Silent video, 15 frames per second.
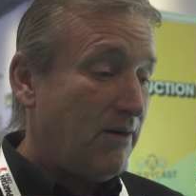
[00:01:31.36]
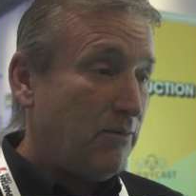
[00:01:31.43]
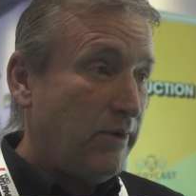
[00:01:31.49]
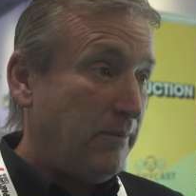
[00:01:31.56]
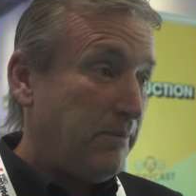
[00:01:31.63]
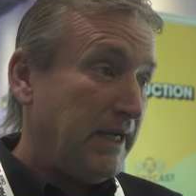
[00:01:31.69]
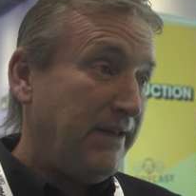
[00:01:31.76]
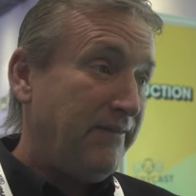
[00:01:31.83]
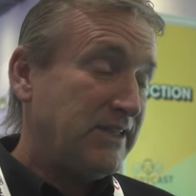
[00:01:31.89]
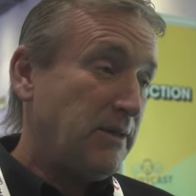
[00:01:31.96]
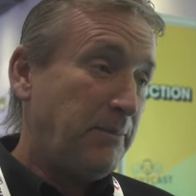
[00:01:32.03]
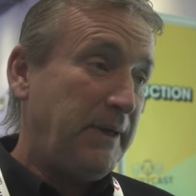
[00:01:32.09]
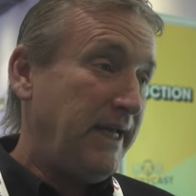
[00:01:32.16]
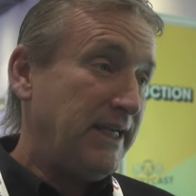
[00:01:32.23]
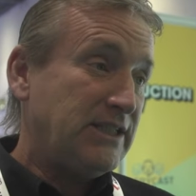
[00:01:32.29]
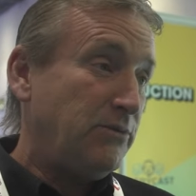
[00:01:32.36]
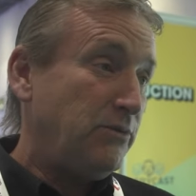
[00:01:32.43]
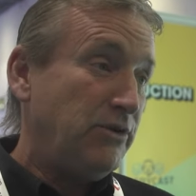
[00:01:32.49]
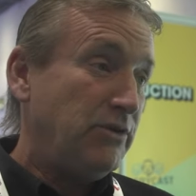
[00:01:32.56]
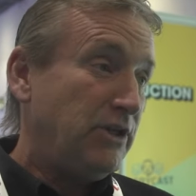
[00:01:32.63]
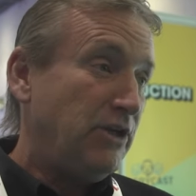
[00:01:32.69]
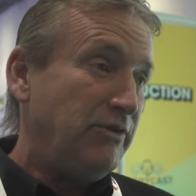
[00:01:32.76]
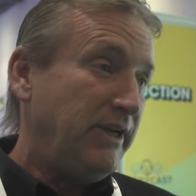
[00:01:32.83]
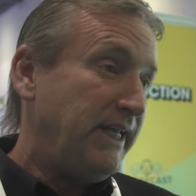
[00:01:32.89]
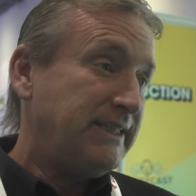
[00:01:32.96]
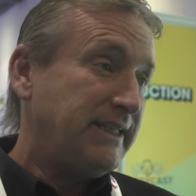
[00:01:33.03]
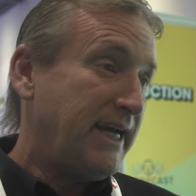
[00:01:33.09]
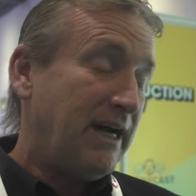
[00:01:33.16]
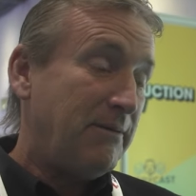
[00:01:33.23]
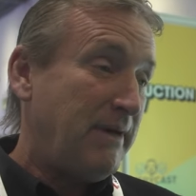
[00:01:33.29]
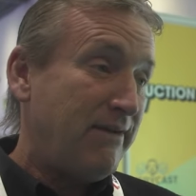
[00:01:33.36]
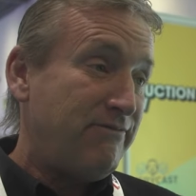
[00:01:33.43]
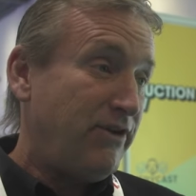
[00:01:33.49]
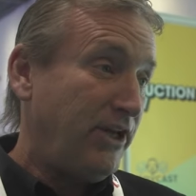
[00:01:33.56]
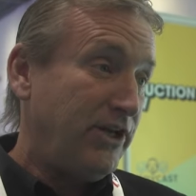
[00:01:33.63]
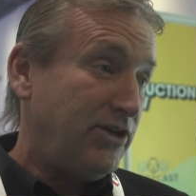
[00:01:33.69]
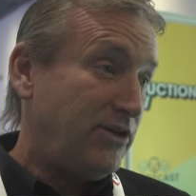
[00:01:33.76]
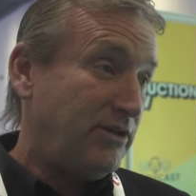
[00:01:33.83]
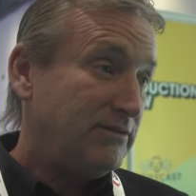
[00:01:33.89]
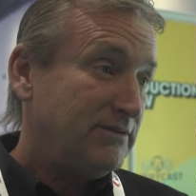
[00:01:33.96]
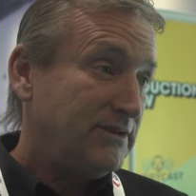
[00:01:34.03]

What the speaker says: We believe it's a place that you need to come every year,